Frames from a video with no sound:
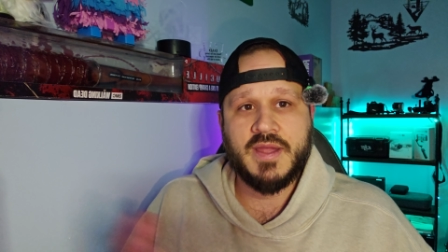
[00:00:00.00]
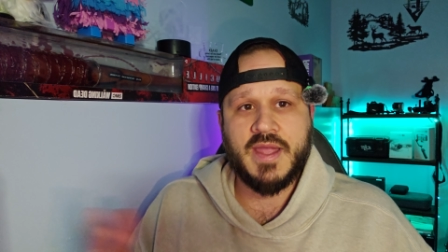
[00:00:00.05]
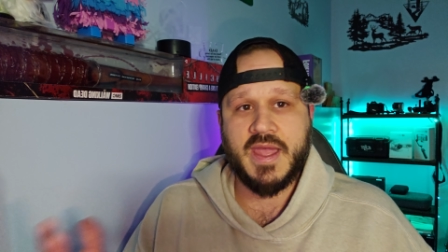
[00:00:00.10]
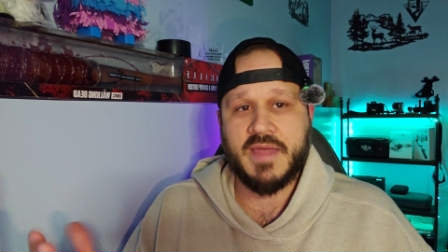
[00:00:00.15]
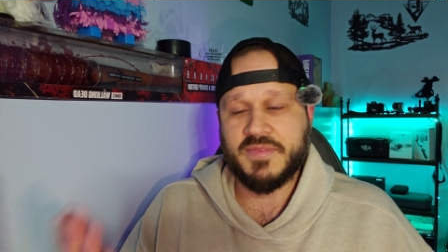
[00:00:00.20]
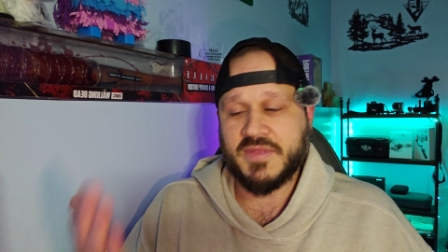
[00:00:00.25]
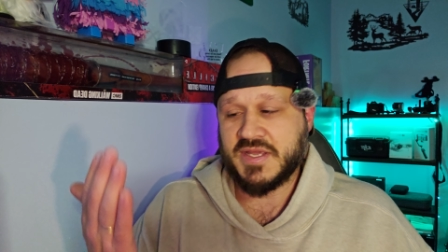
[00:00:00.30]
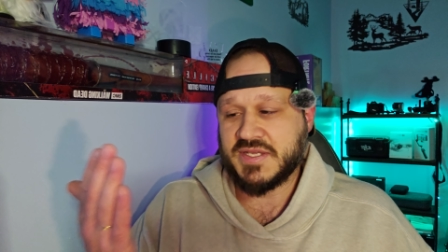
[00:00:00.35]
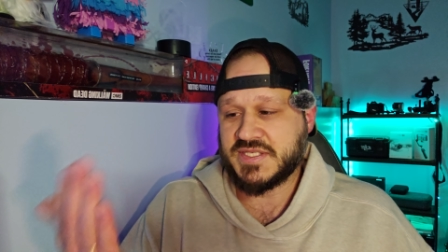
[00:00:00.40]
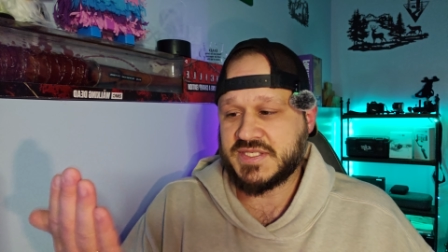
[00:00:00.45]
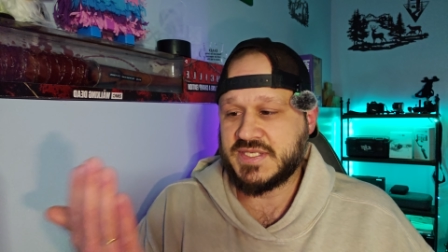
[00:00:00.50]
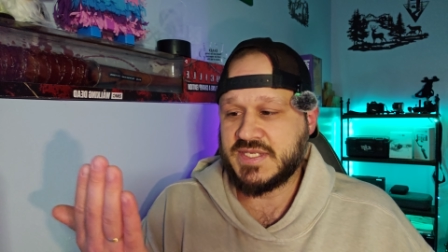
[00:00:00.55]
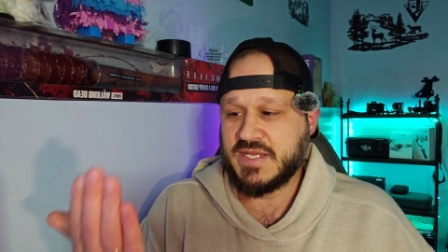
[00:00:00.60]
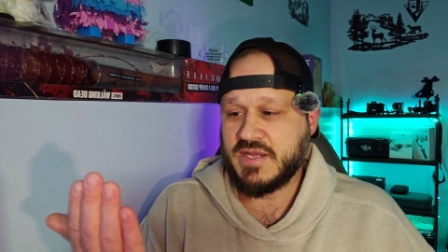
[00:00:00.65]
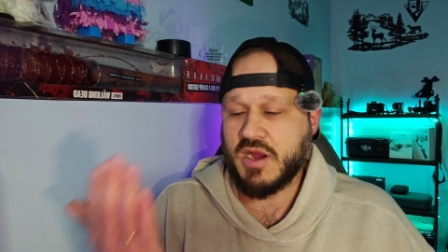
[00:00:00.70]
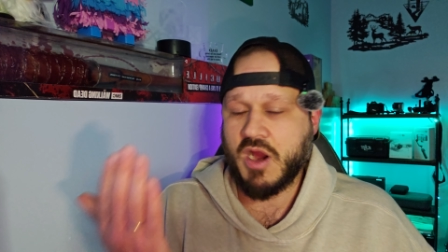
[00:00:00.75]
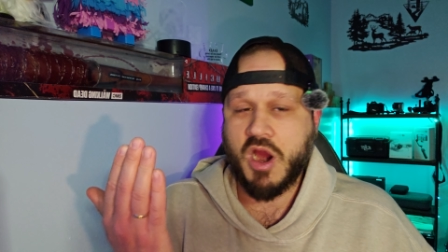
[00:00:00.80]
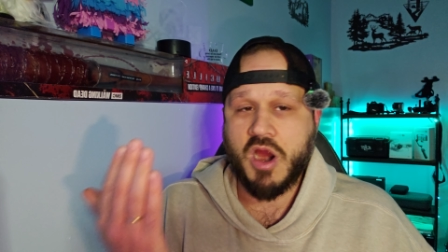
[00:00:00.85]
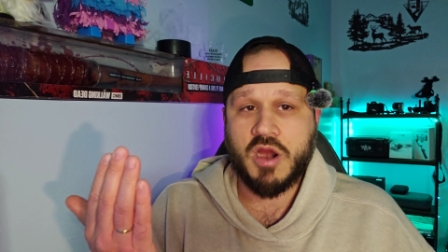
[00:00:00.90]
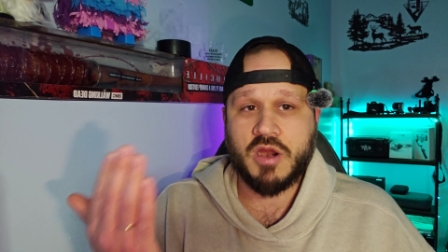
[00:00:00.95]
and they
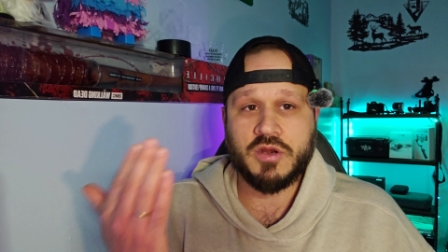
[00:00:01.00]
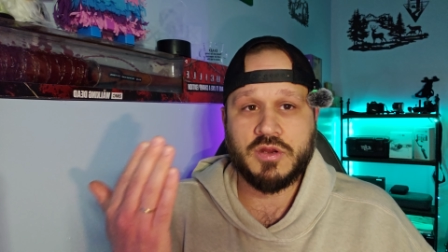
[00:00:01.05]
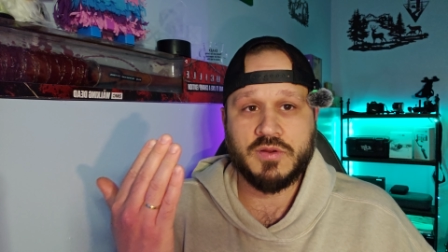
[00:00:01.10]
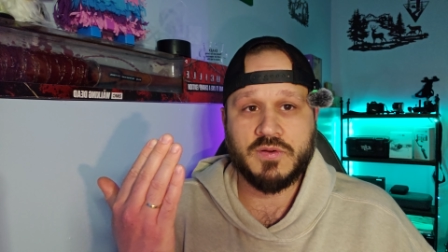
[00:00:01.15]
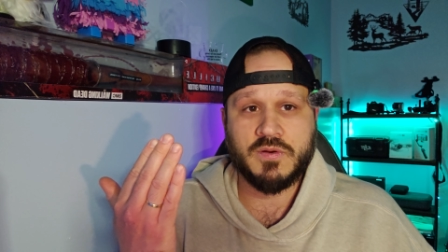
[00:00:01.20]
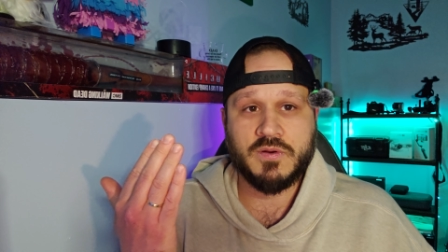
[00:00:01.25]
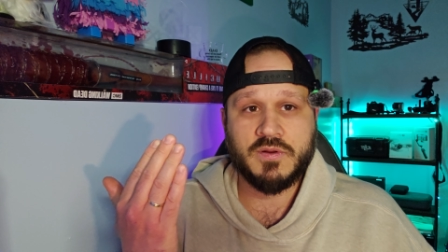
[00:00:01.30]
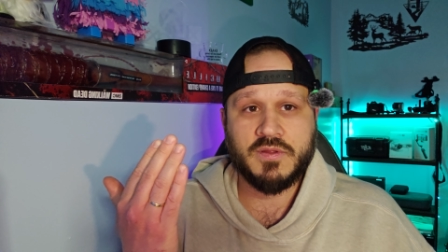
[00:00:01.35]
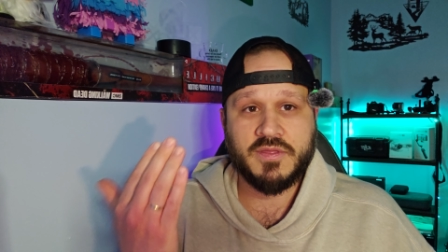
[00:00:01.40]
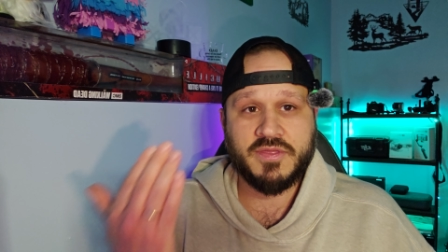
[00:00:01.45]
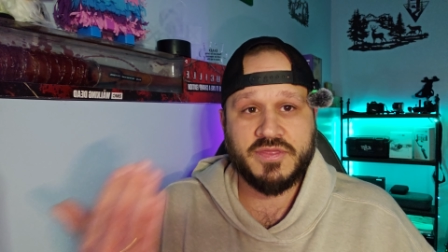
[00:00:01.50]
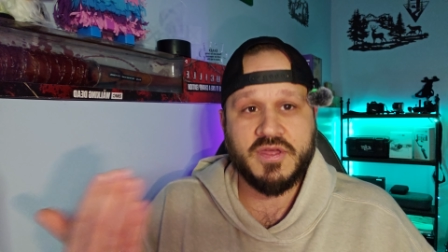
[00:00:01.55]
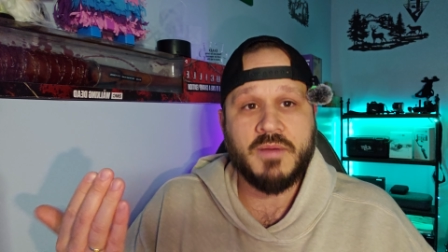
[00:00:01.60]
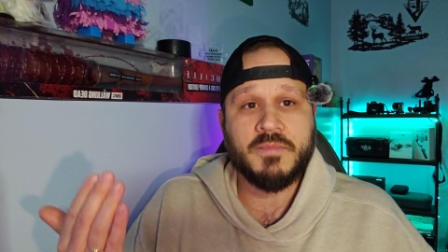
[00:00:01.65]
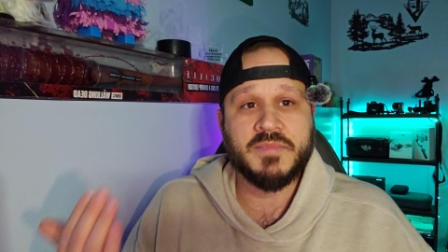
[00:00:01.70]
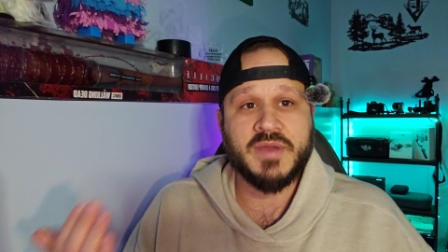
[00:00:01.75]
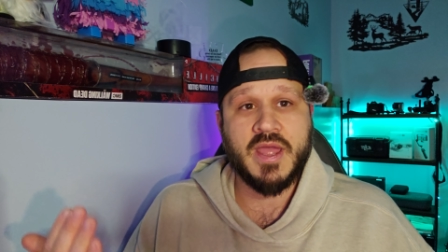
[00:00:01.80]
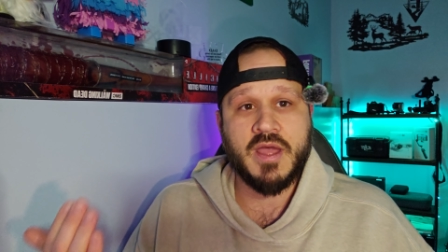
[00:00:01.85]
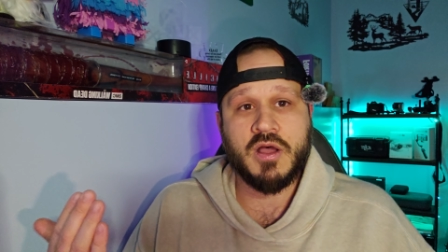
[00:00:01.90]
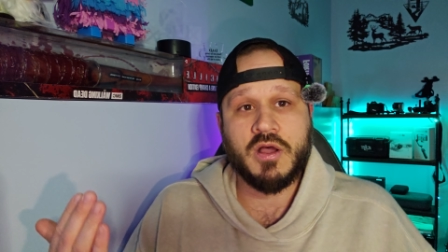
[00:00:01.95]
see our
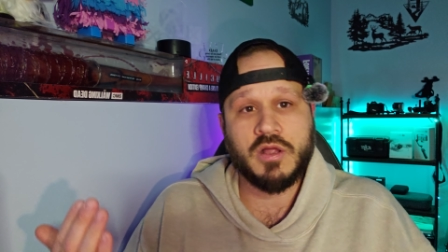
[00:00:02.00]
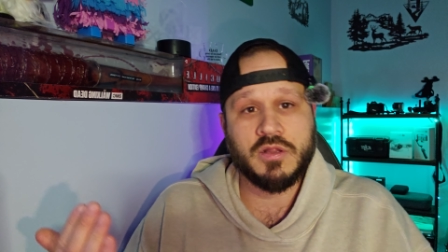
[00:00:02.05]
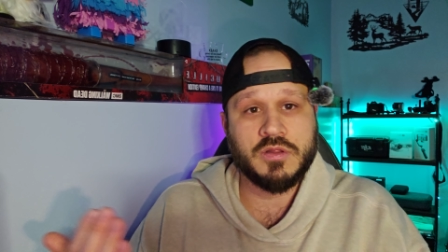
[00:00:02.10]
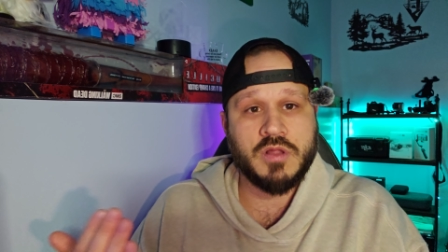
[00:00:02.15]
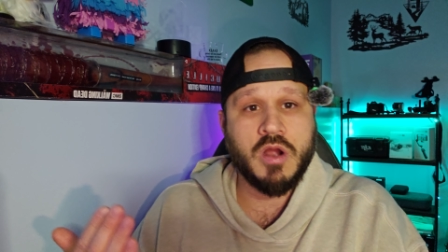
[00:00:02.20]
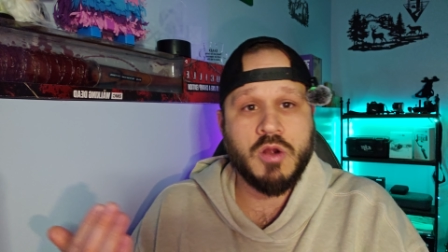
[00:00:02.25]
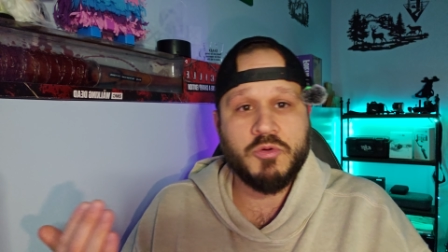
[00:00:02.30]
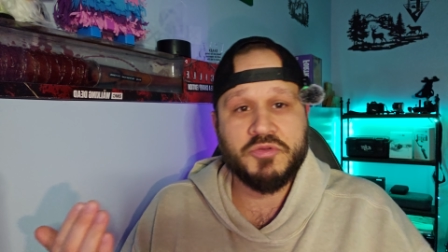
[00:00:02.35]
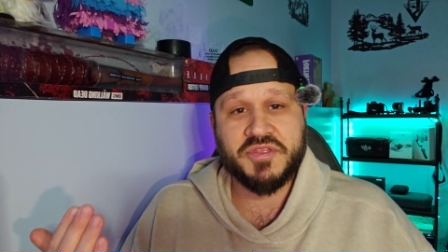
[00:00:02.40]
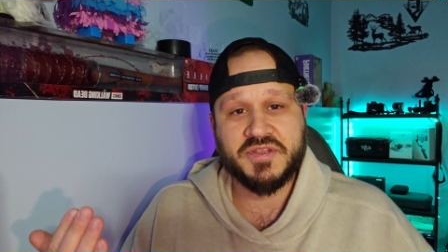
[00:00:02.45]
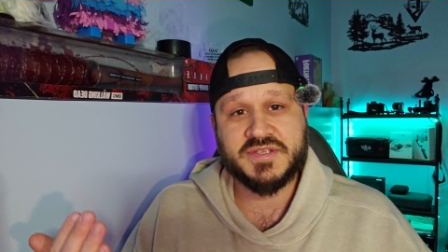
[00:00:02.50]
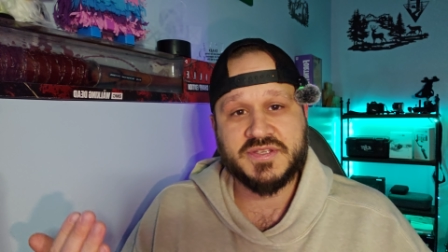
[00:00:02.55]
thumbnail along with the